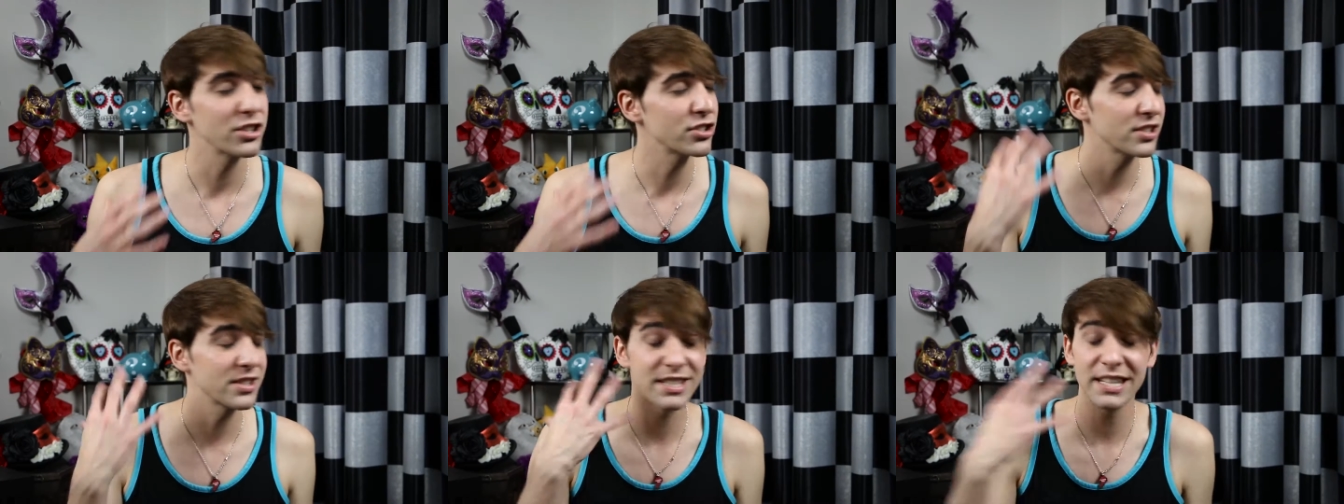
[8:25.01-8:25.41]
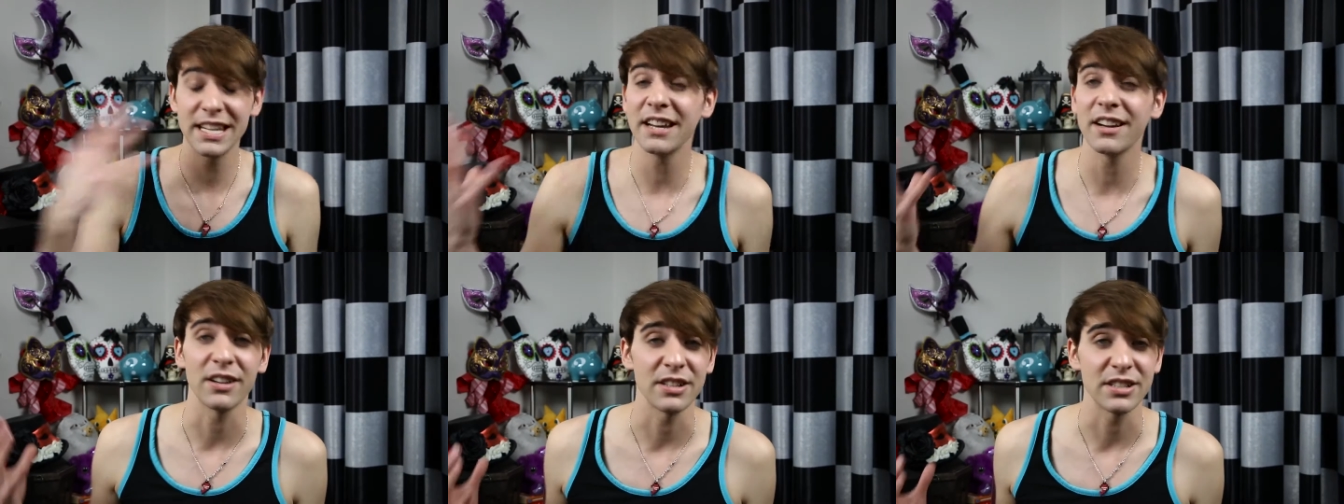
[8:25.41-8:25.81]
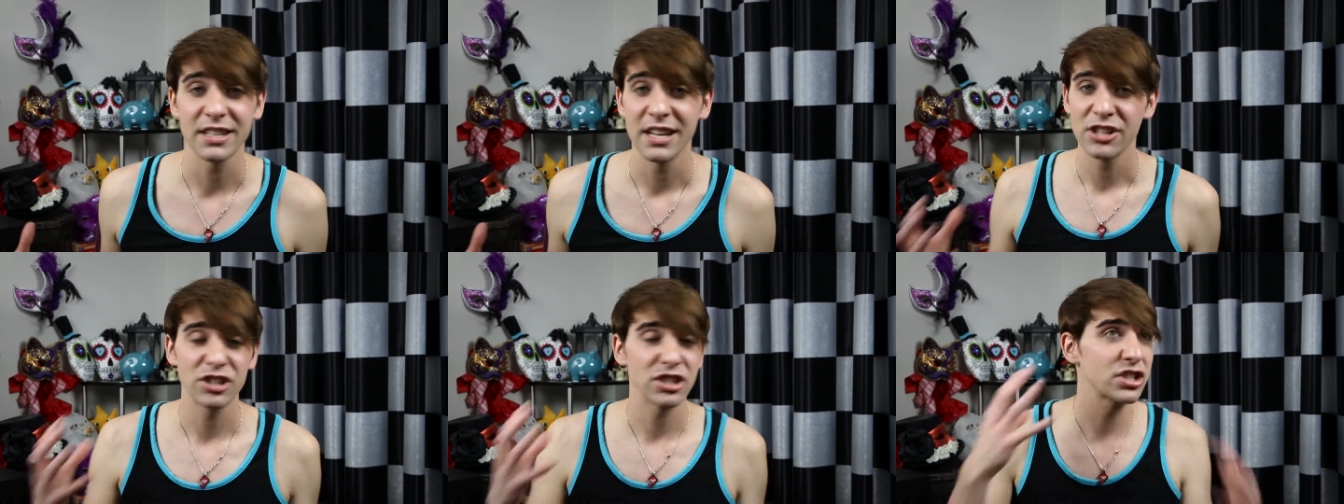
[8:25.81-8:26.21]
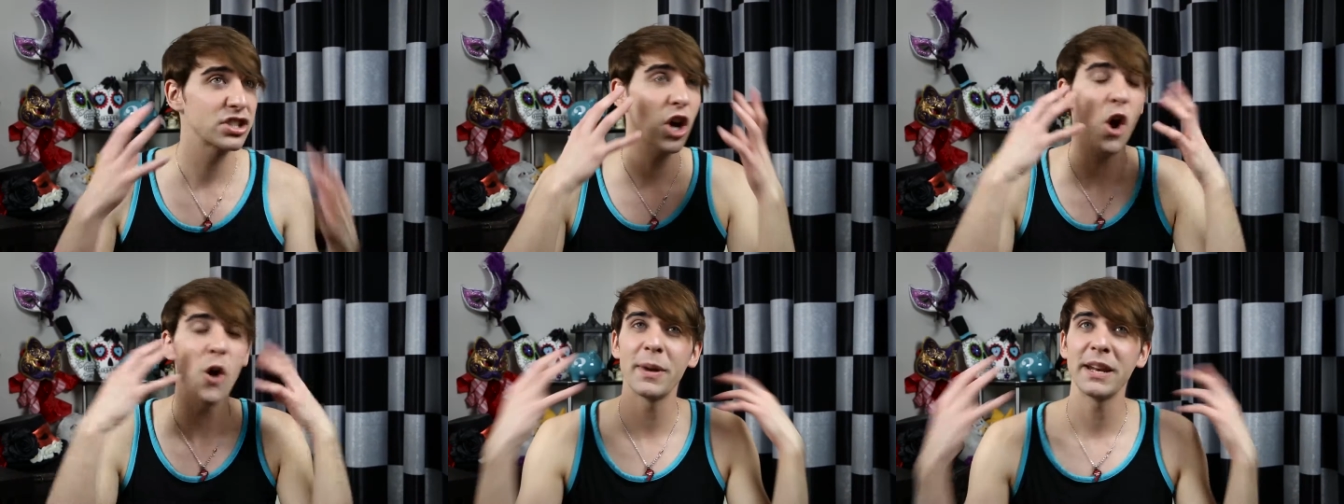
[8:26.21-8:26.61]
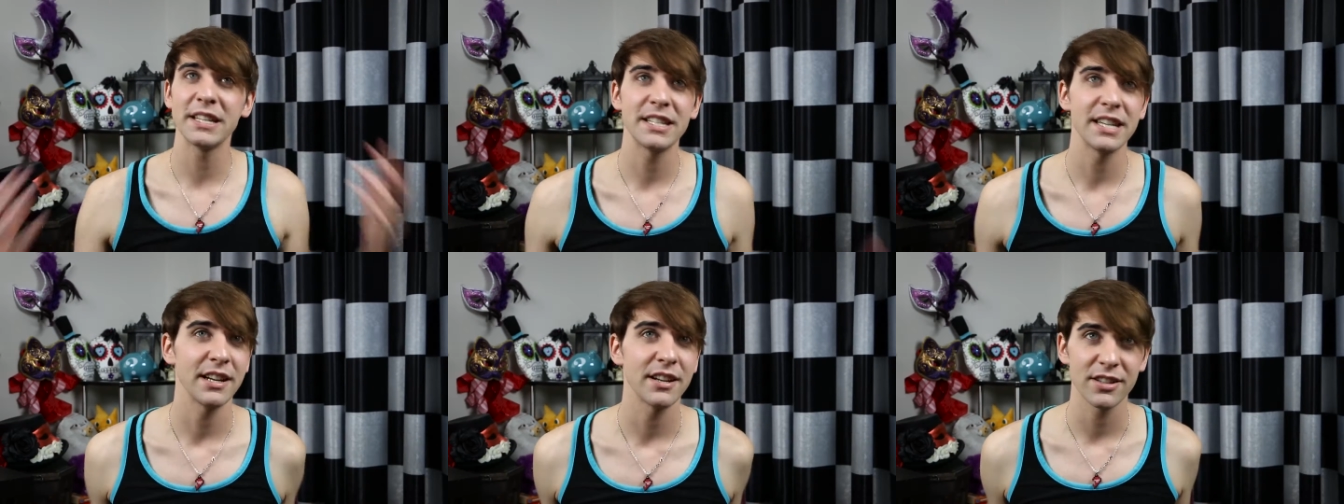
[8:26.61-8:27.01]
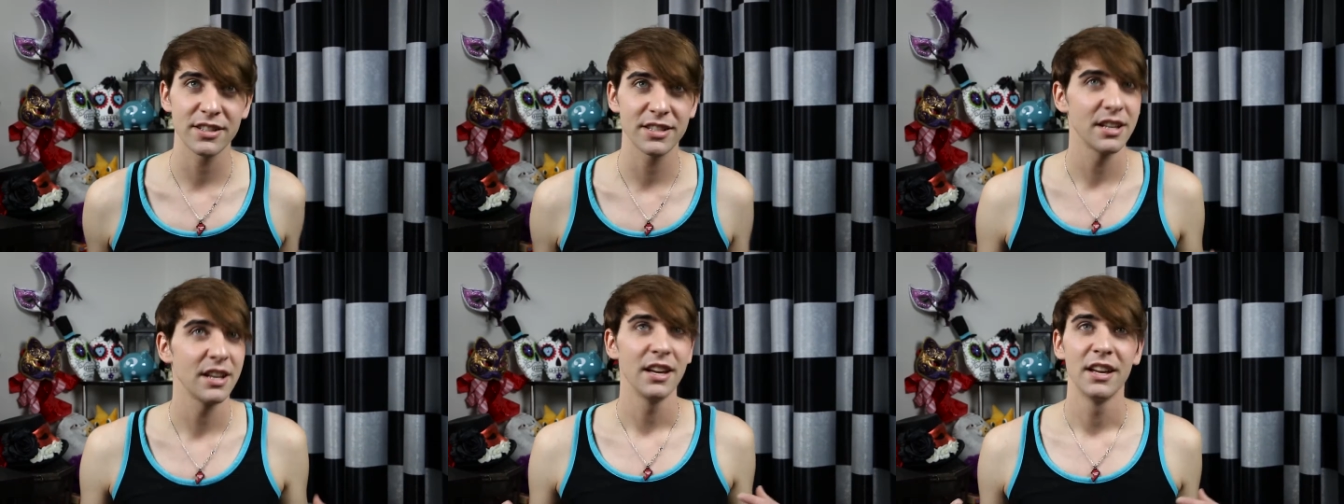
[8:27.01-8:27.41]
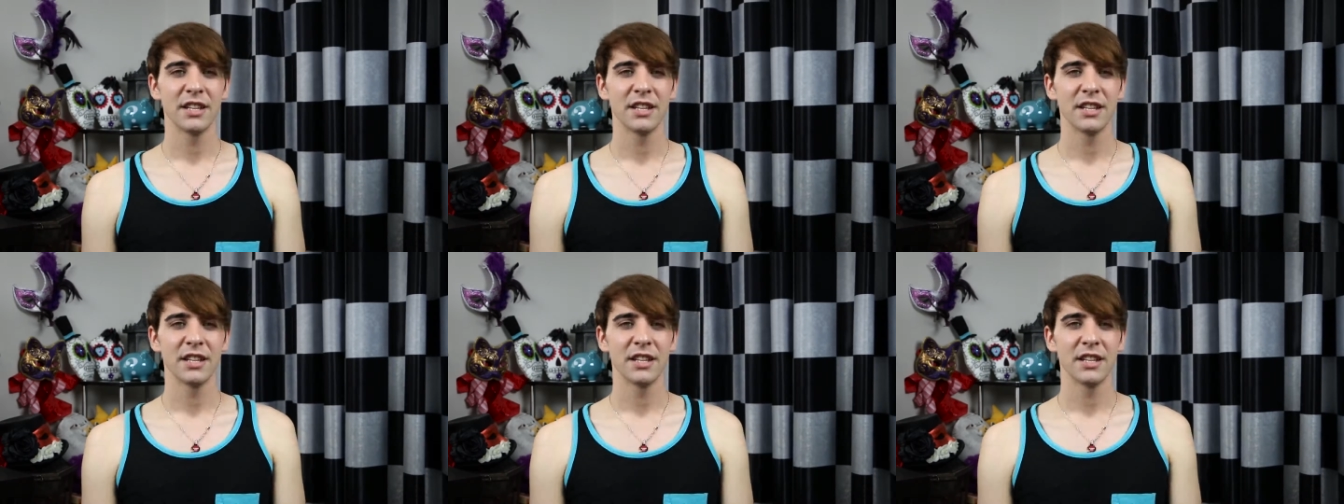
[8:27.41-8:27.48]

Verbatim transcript: There's just tears, just so many tears.